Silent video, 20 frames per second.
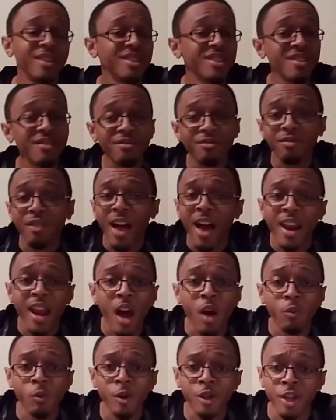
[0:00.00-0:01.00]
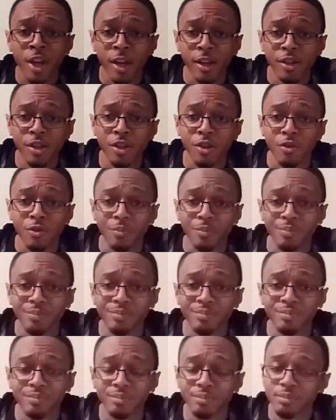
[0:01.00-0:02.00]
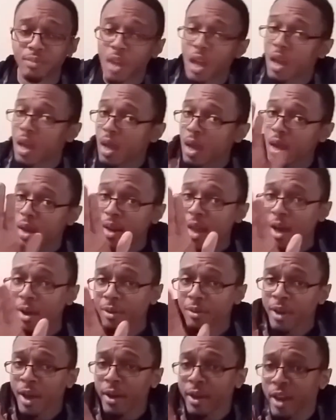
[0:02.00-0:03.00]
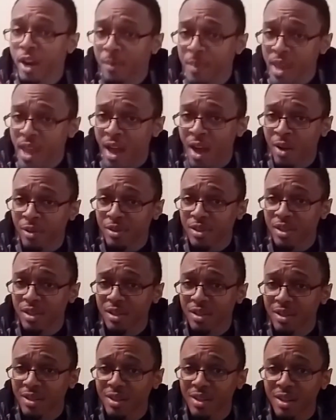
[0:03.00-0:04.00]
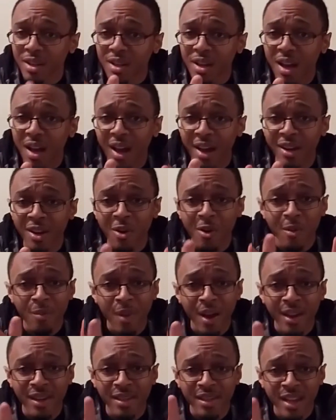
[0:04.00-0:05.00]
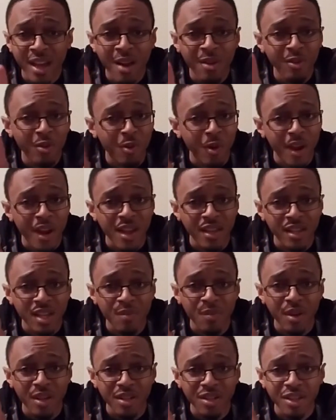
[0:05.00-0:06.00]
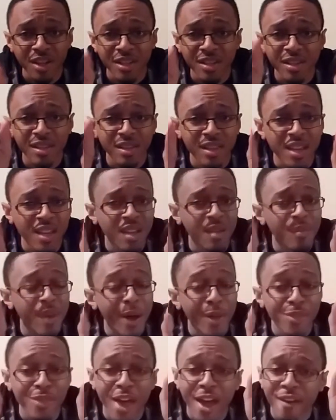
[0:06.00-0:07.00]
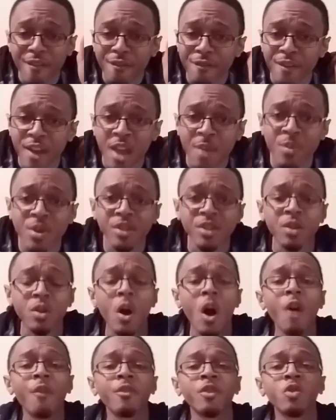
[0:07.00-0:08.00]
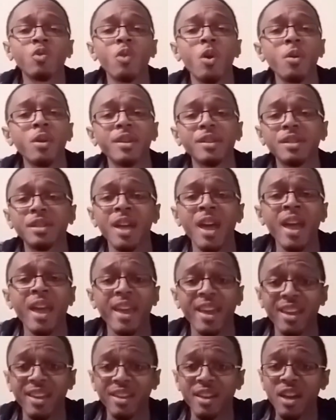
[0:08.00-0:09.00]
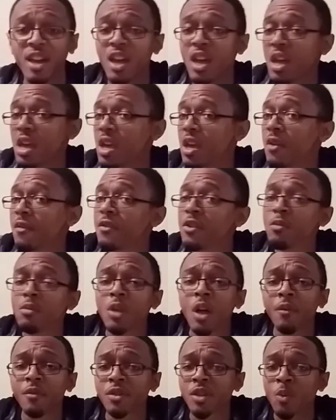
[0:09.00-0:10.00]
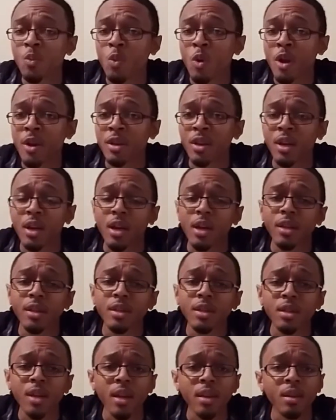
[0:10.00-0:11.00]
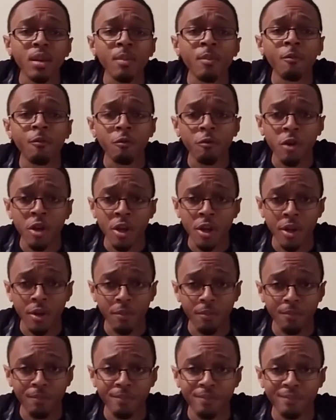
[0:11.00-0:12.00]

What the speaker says: She flat out rejects you. Now hear me out. I know it might sound crazy, but just think about that famous and often quoted saying. If you love someone, set them free.